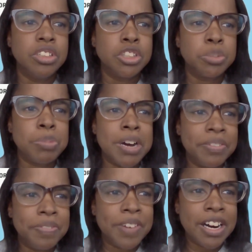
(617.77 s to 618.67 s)

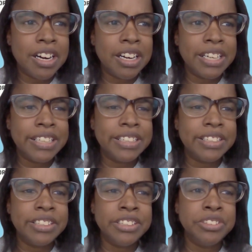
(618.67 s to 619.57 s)
Spotify,
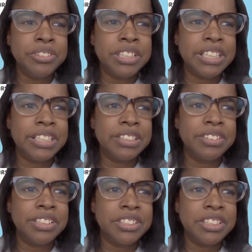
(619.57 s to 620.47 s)
you
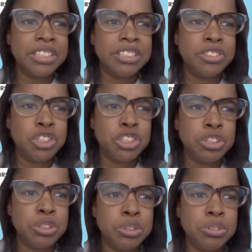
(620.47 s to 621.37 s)
can listen
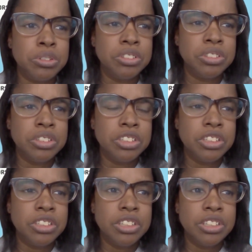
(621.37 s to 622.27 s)
to
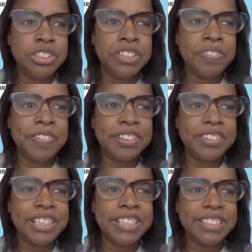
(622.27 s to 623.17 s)
different
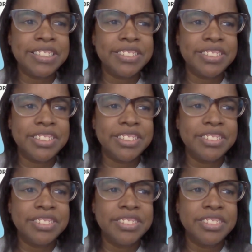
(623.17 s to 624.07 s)
things.
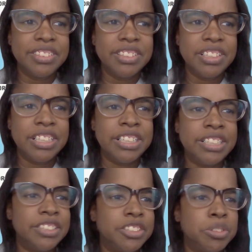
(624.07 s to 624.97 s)

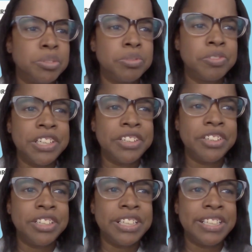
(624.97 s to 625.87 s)
And it's
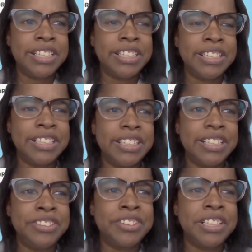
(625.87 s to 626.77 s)
very, and it,
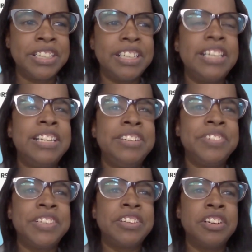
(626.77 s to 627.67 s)
you can
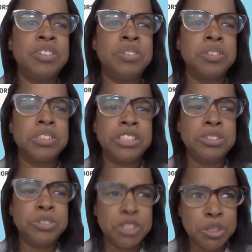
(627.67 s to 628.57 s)
even go on
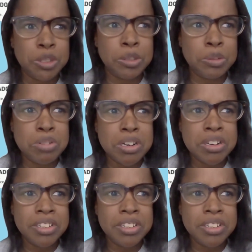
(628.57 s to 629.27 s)
YouTube.